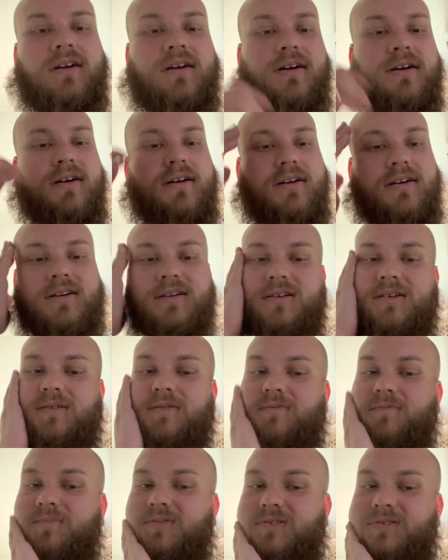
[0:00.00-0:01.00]

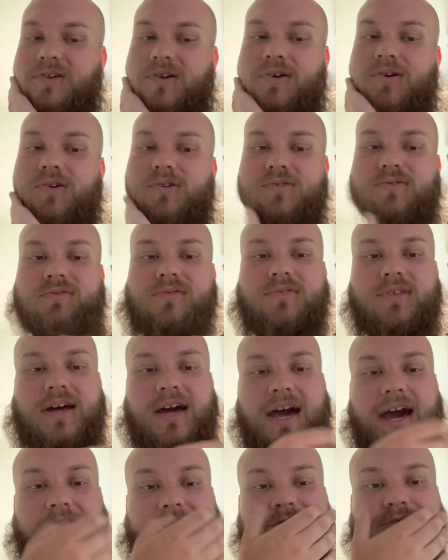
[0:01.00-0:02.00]
So
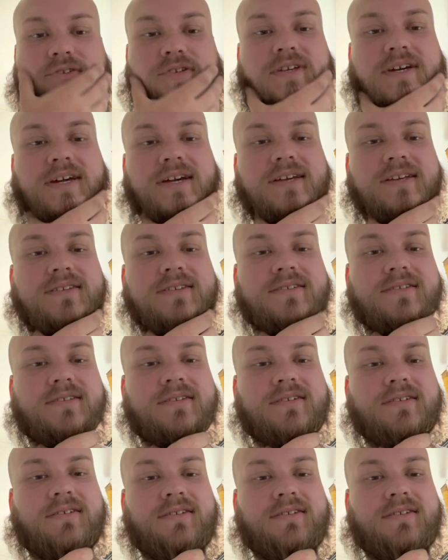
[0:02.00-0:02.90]
the aftertaste